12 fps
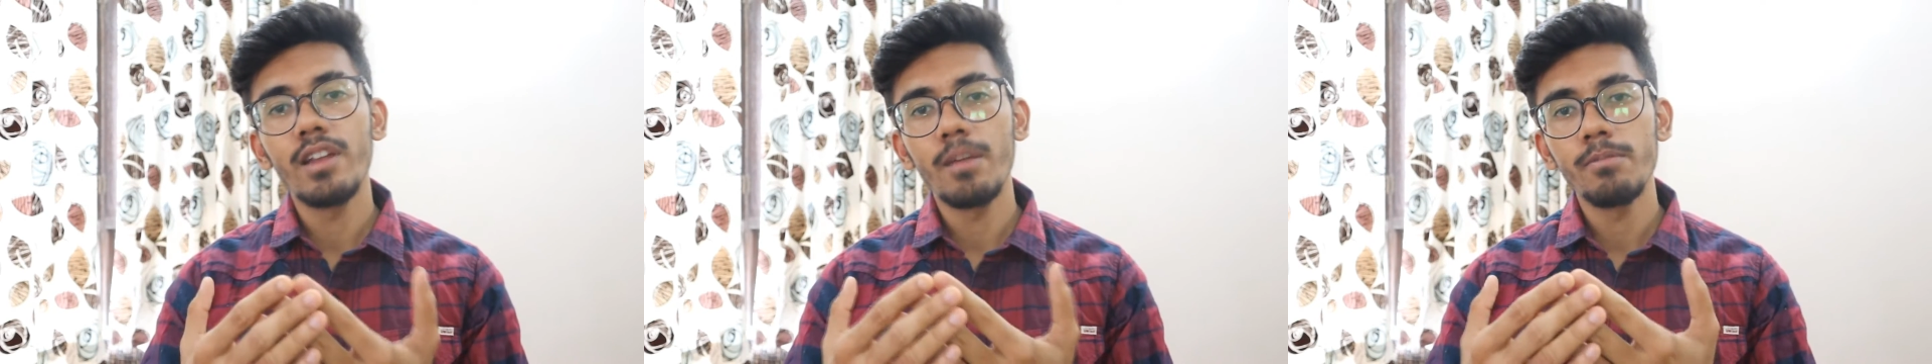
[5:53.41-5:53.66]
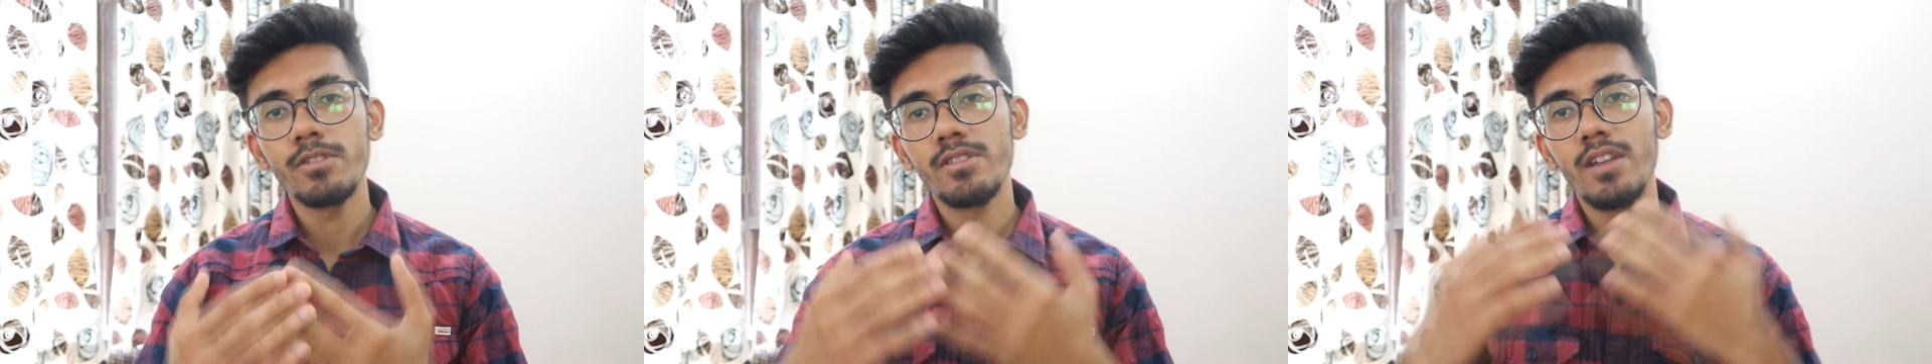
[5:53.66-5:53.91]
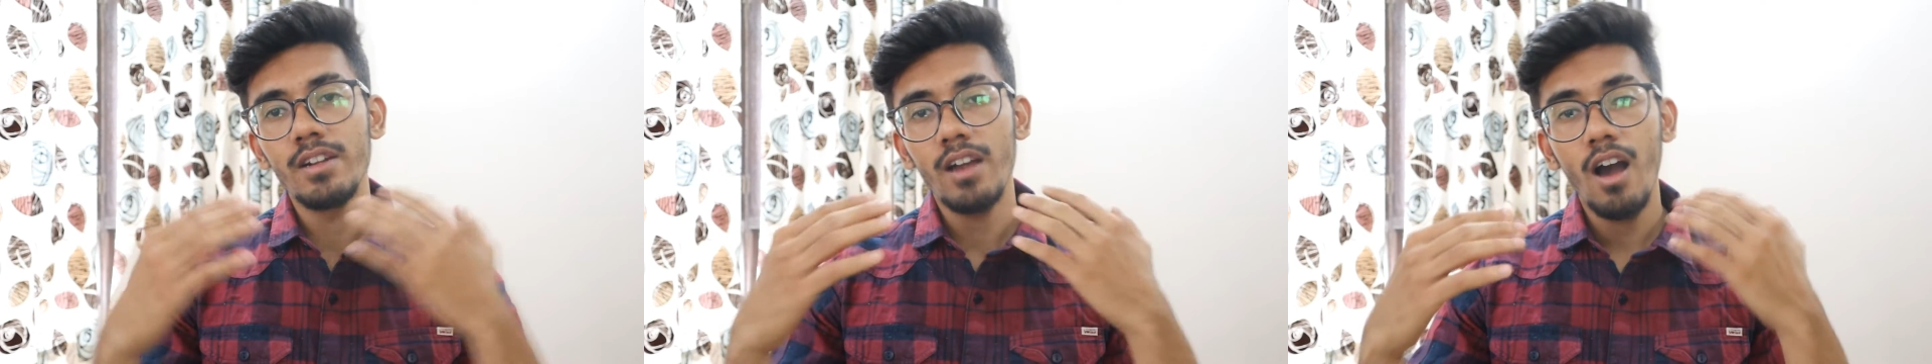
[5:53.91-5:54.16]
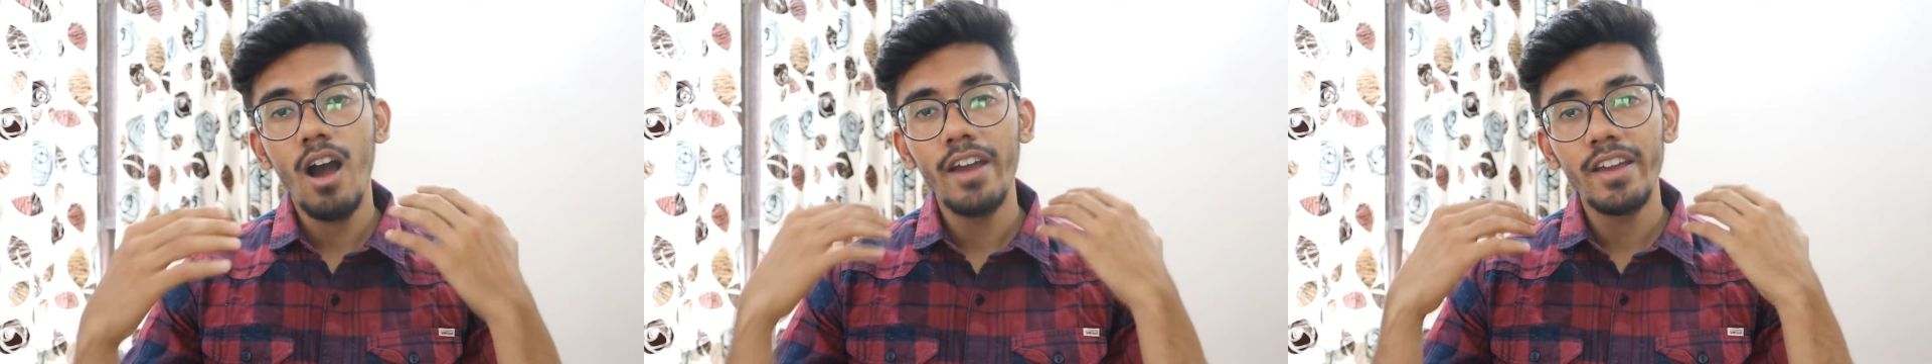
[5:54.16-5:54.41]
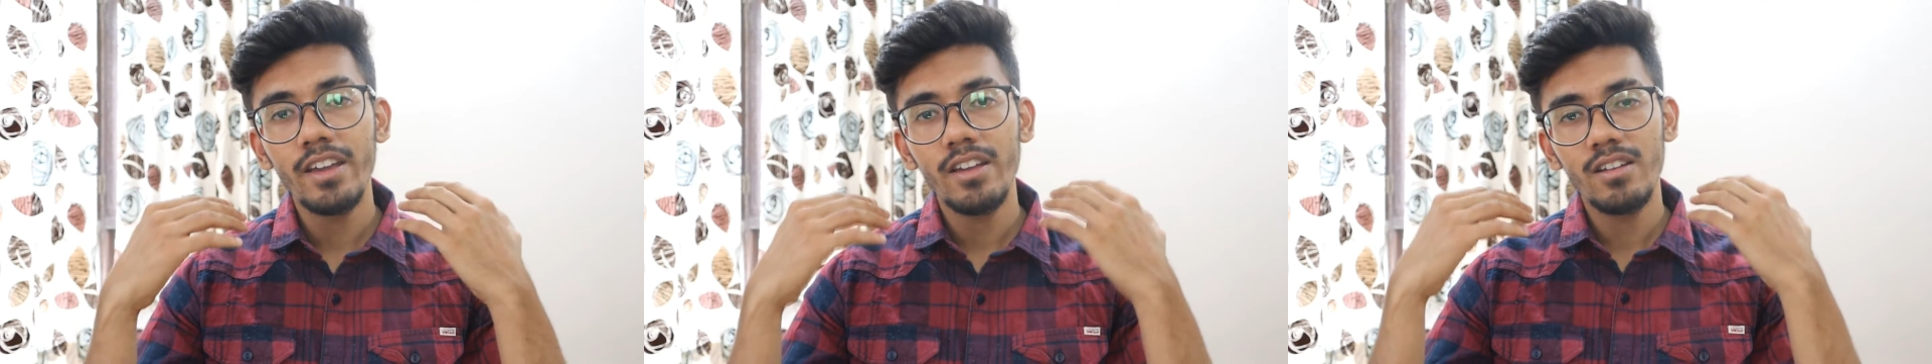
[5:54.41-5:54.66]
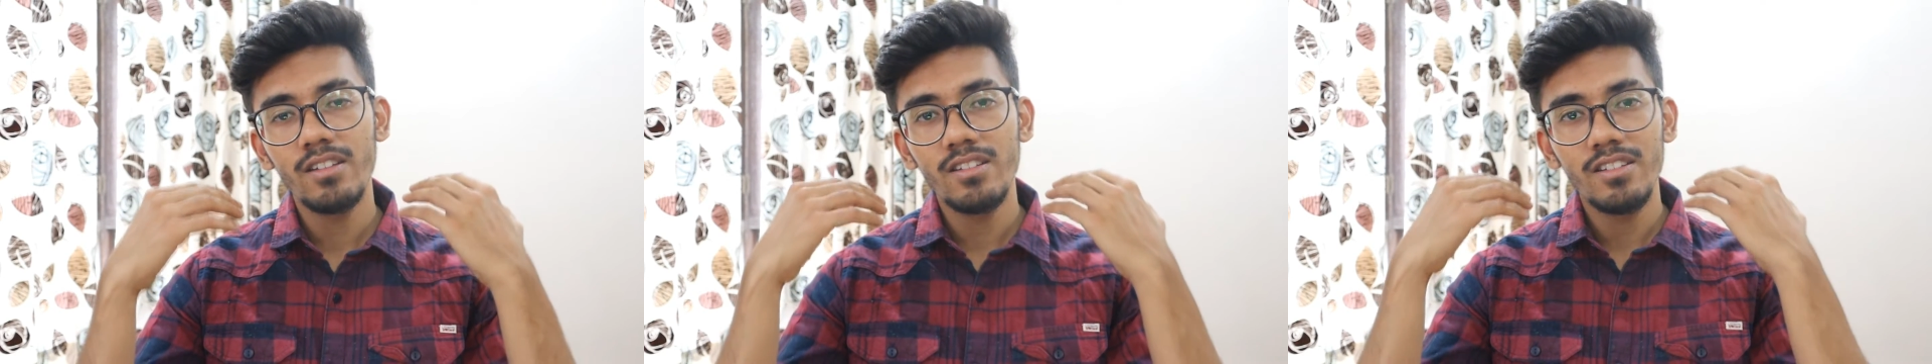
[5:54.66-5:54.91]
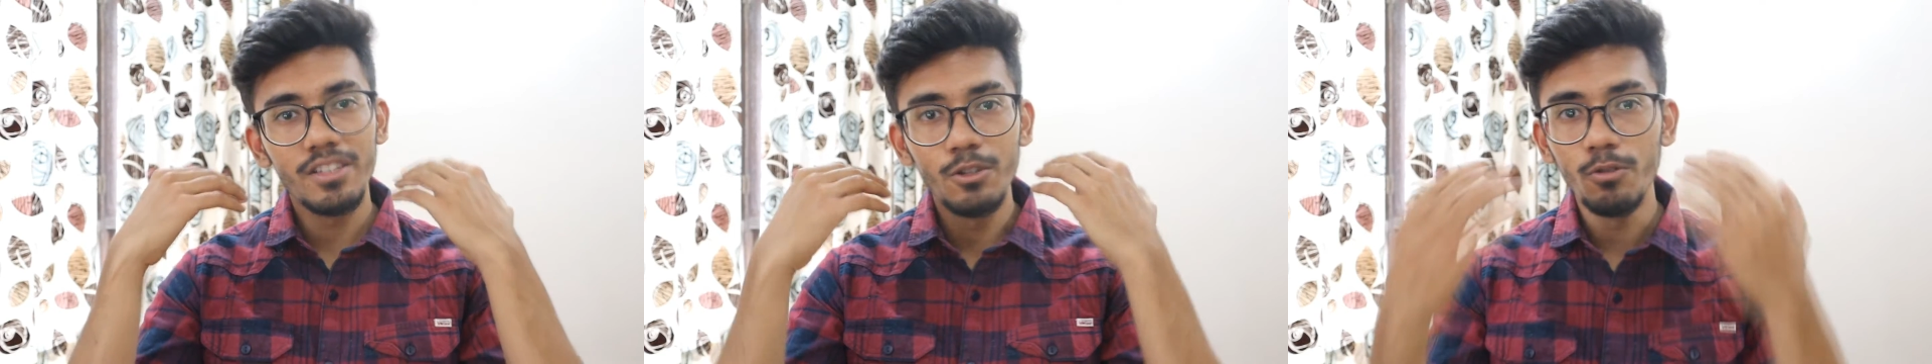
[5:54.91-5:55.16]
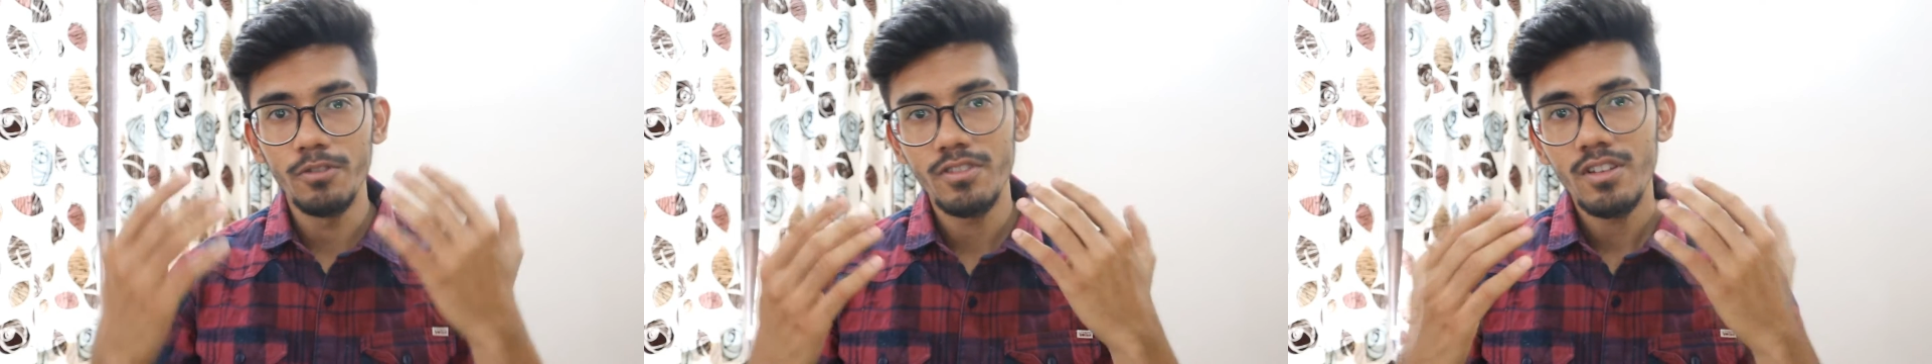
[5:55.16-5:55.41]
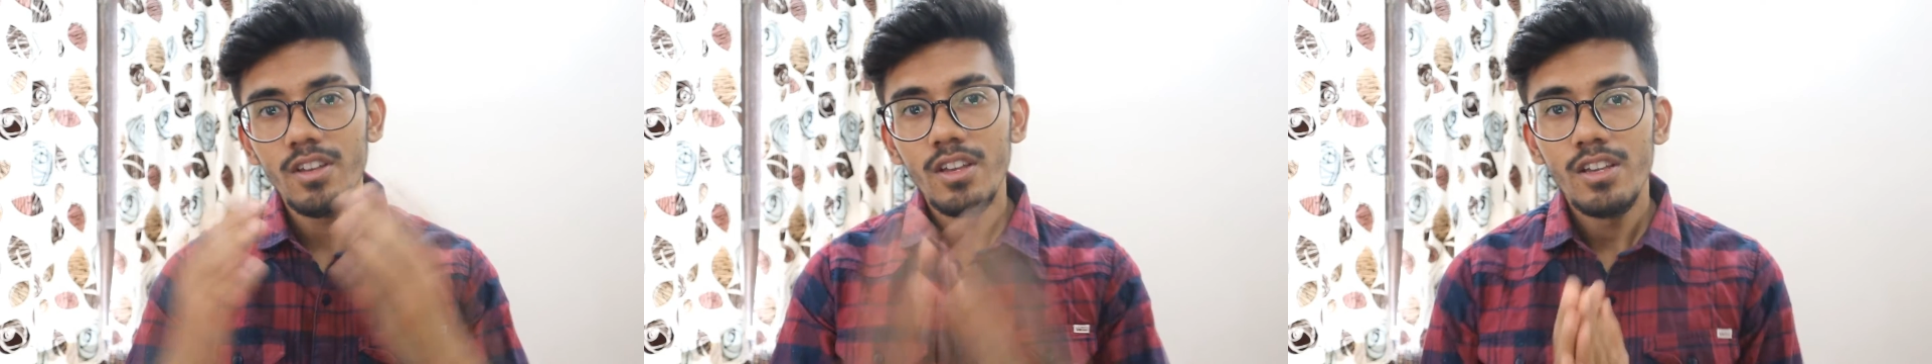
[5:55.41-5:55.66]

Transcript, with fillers: tips that I used.